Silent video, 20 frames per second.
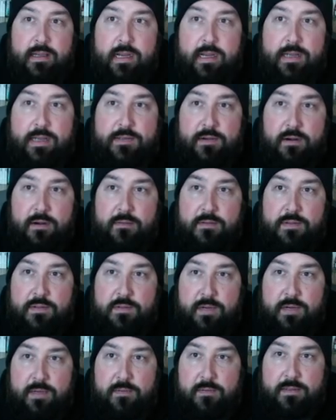I started with
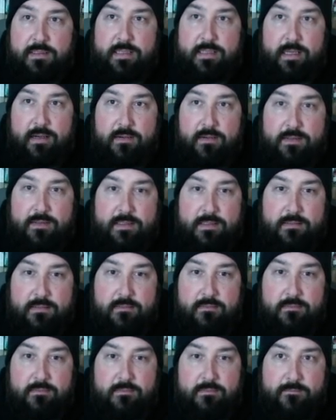
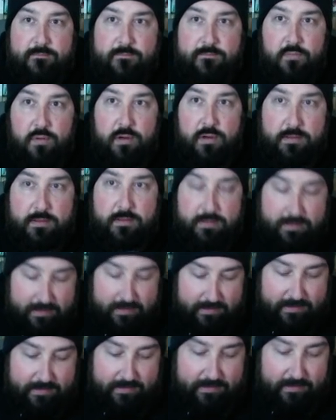
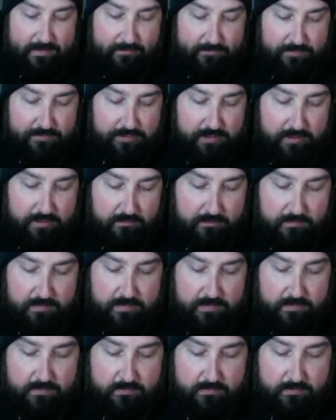21,467 gems.